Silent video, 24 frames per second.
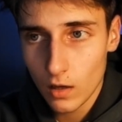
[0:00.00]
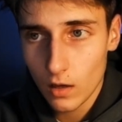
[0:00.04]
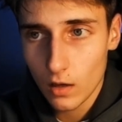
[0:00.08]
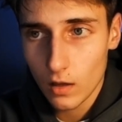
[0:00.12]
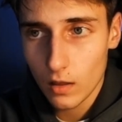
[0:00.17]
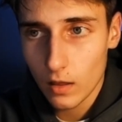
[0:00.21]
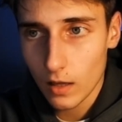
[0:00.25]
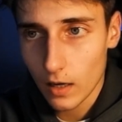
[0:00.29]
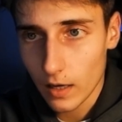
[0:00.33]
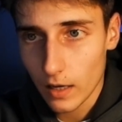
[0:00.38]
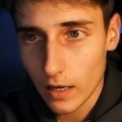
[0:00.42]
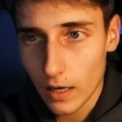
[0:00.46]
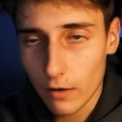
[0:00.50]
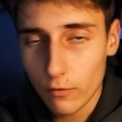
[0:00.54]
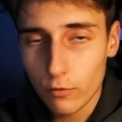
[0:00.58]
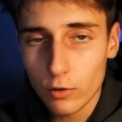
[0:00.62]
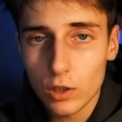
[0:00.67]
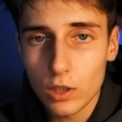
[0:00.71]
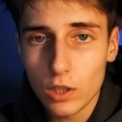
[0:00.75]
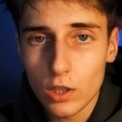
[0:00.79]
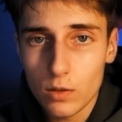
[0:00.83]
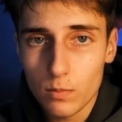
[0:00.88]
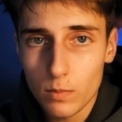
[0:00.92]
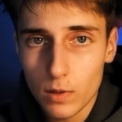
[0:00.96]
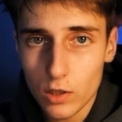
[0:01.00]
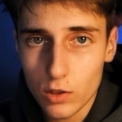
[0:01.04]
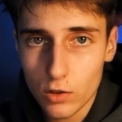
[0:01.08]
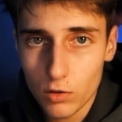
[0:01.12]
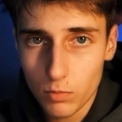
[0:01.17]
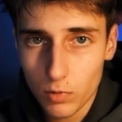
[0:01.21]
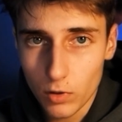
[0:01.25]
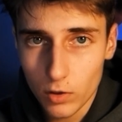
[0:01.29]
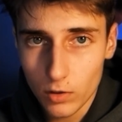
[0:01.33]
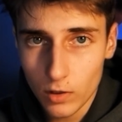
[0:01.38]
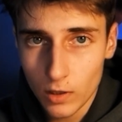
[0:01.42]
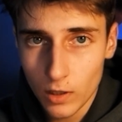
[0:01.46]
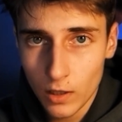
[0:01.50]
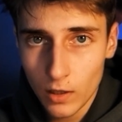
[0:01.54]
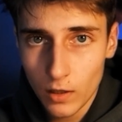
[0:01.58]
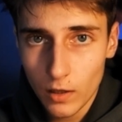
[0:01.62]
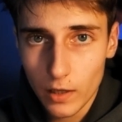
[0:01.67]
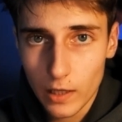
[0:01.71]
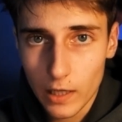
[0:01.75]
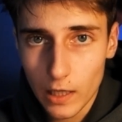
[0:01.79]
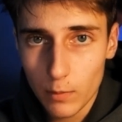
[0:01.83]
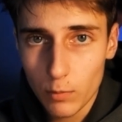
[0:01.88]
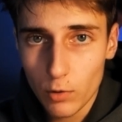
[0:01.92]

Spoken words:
that everything is based upon, okay?